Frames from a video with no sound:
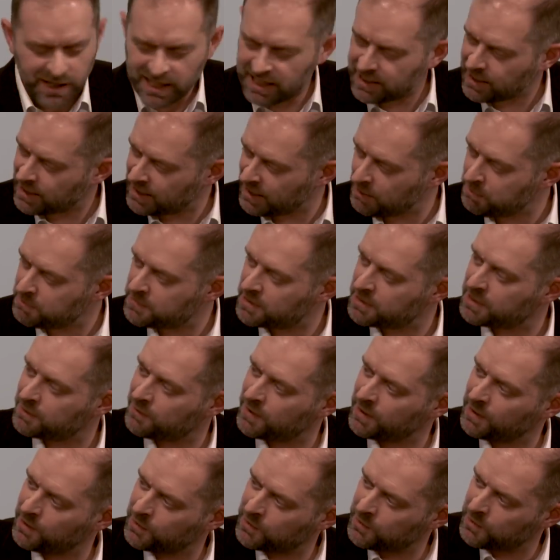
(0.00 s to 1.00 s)
get glimpses of it
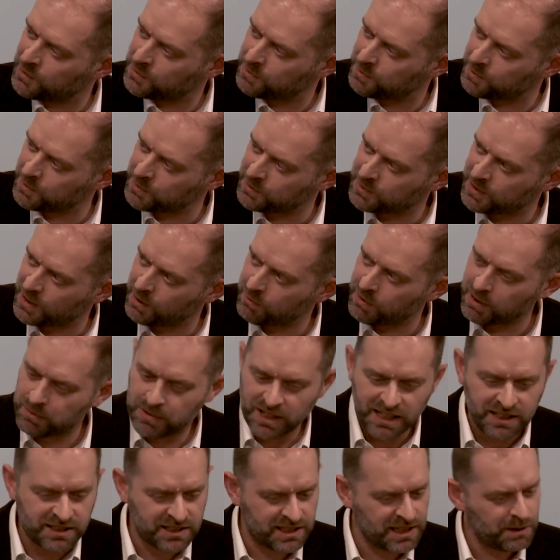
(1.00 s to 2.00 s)
in the Gospels, don't we? But
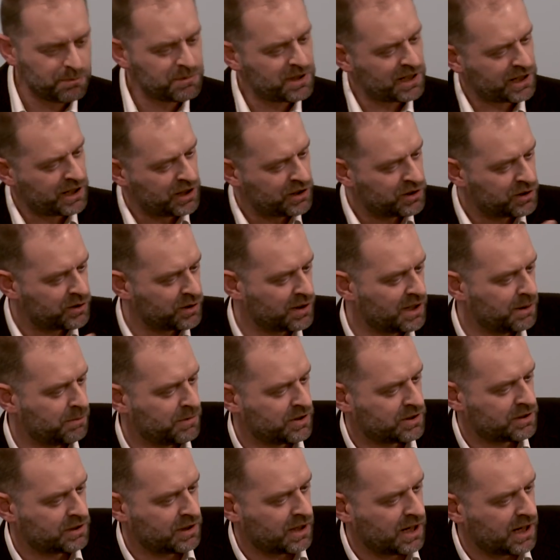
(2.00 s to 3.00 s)
it seems like he took them
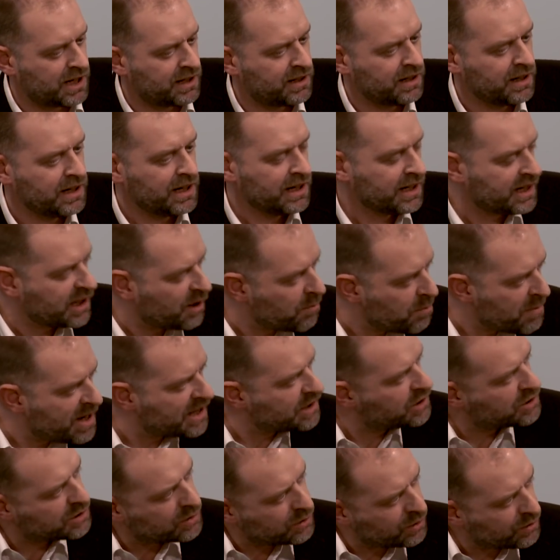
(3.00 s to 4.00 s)
aside, kind of
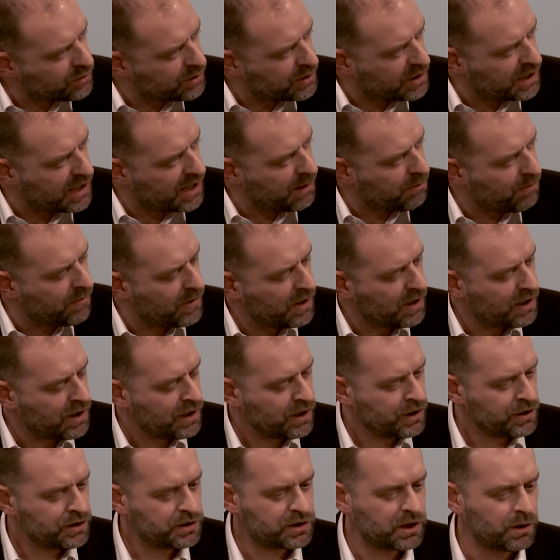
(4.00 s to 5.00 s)
mentored them.
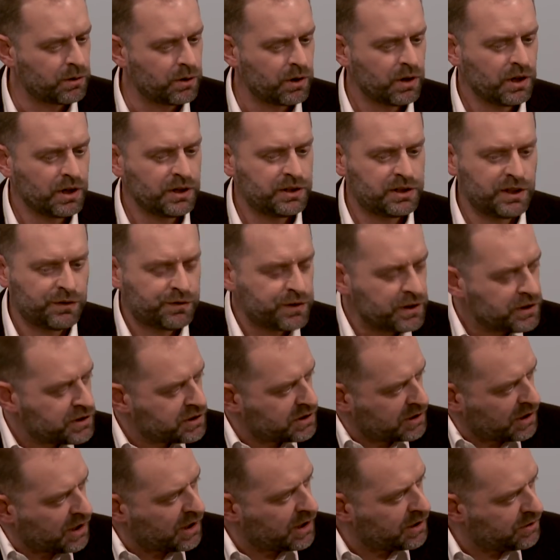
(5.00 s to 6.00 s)
So different
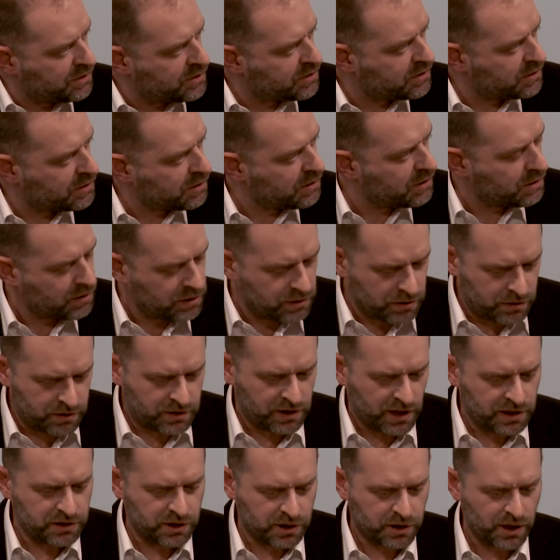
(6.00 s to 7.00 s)
sizes,
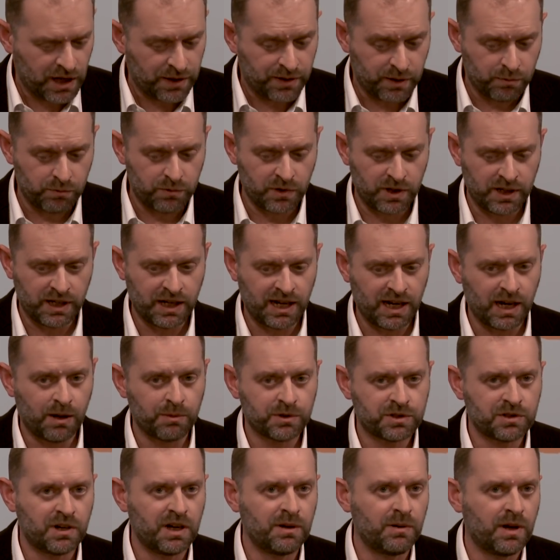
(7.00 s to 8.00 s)
I think, really help.
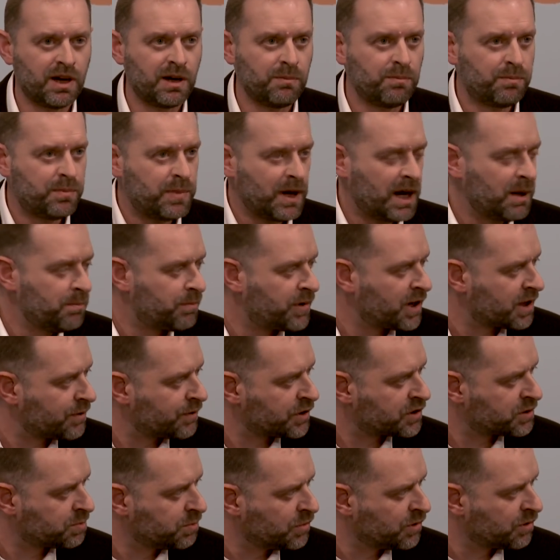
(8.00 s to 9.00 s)
So I'm part of a
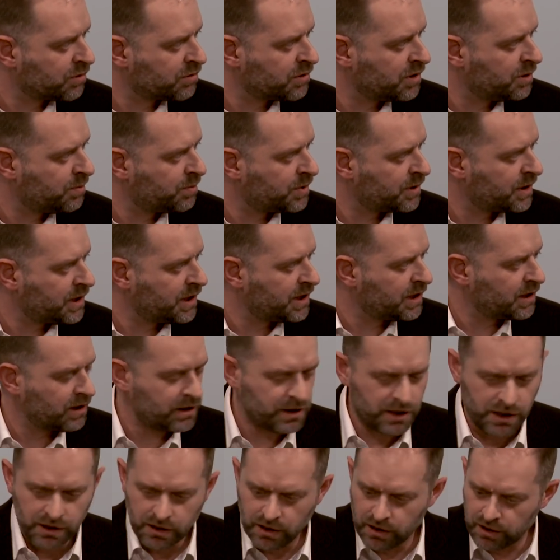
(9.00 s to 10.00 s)
small group
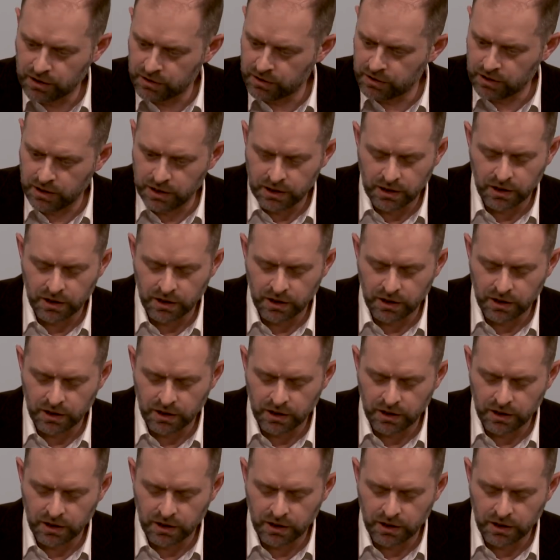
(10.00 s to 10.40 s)
in